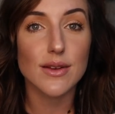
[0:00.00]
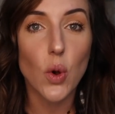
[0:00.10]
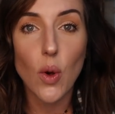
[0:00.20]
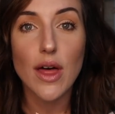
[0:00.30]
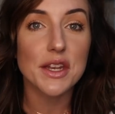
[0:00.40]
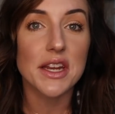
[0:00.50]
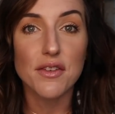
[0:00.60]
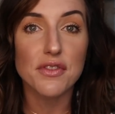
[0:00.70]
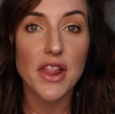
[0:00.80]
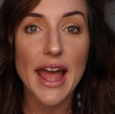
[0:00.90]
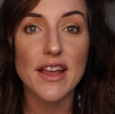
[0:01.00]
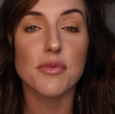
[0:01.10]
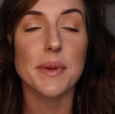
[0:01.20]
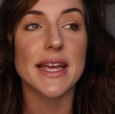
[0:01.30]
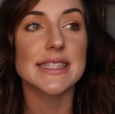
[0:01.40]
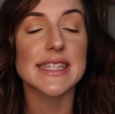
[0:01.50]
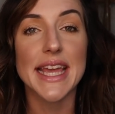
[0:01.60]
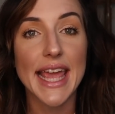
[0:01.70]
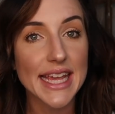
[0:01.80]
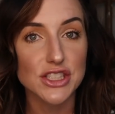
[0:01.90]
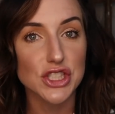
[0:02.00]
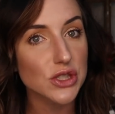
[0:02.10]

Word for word: quality of life because he can't